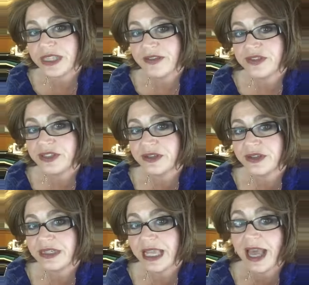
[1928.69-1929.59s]
have
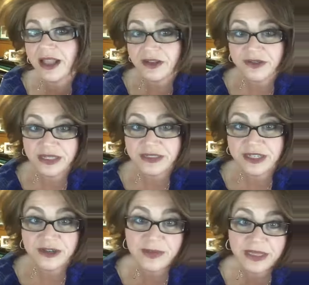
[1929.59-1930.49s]
certain calories
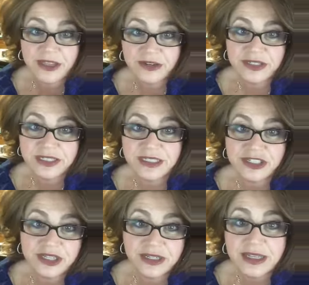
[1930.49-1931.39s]
and you're making your
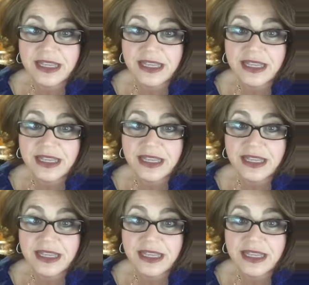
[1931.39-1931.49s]
decision